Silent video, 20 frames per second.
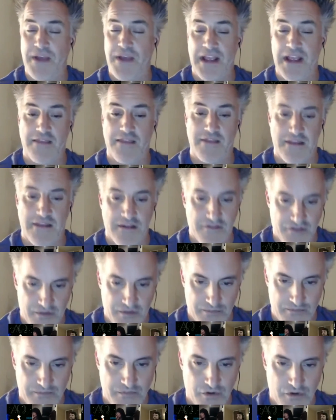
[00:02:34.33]

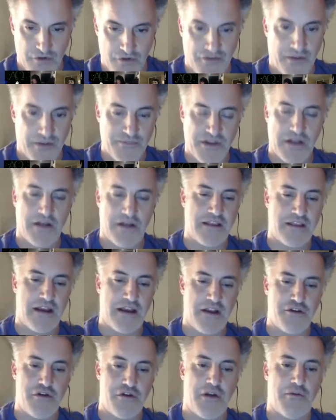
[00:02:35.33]
pantheism or something like
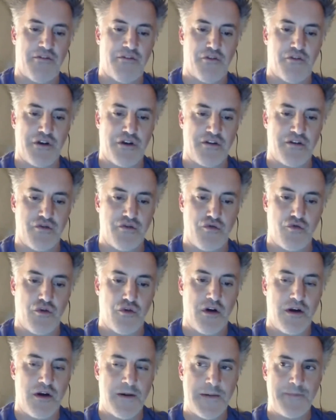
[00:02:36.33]
that, you're not referring
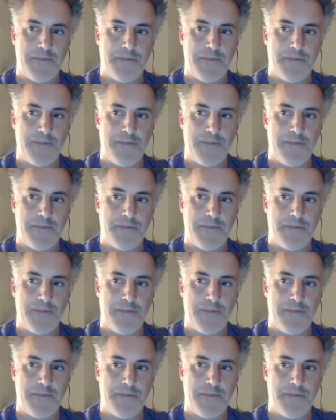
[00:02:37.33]
to